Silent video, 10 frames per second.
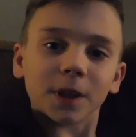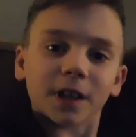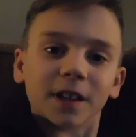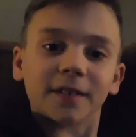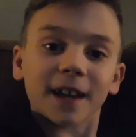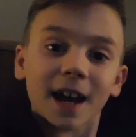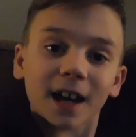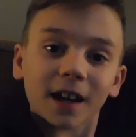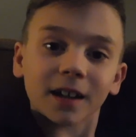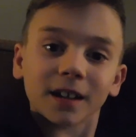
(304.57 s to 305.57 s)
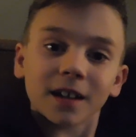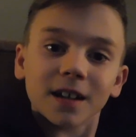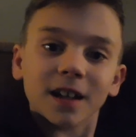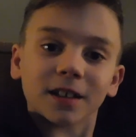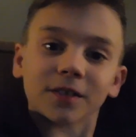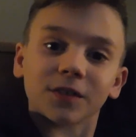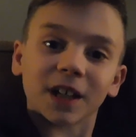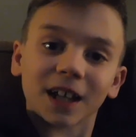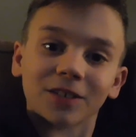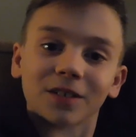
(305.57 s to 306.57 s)
but in tech, it's a
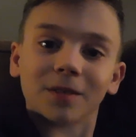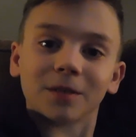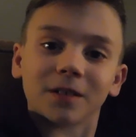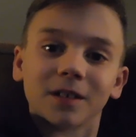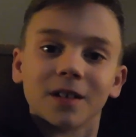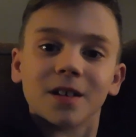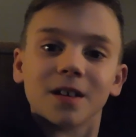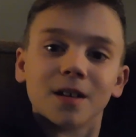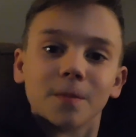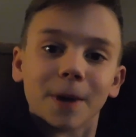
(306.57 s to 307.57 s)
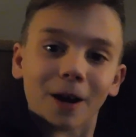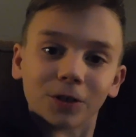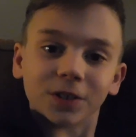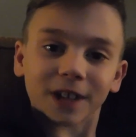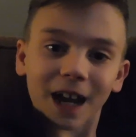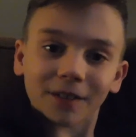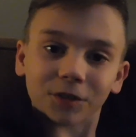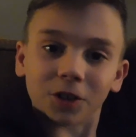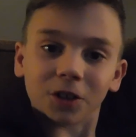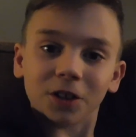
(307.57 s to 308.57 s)
front handspring bounder dive